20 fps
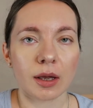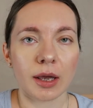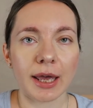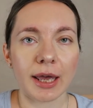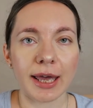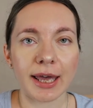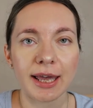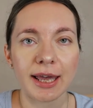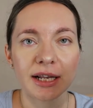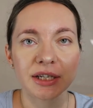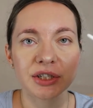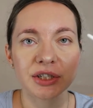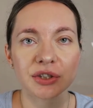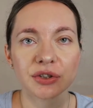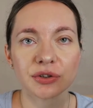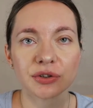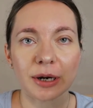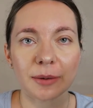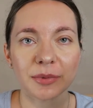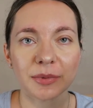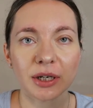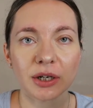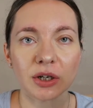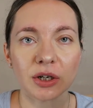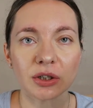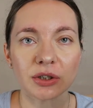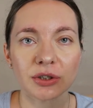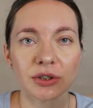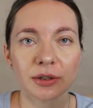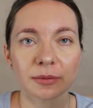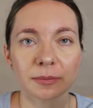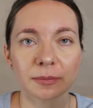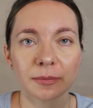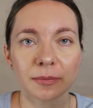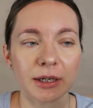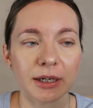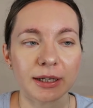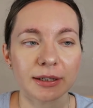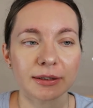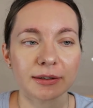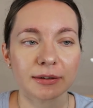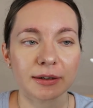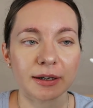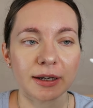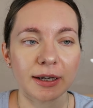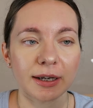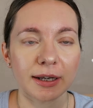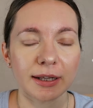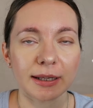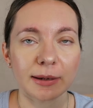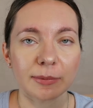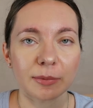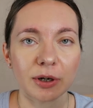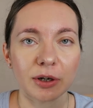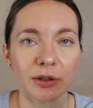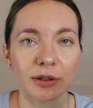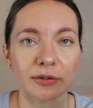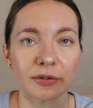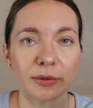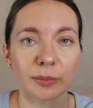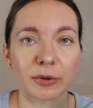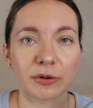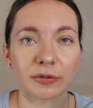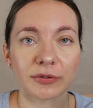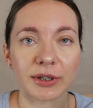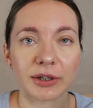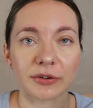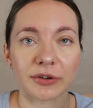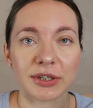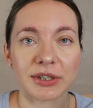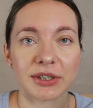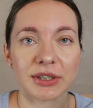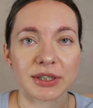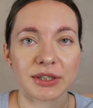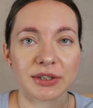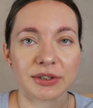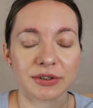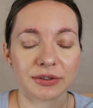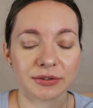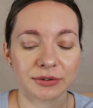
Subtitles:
And just grab a cotton pad and I'm gonna remove the residue.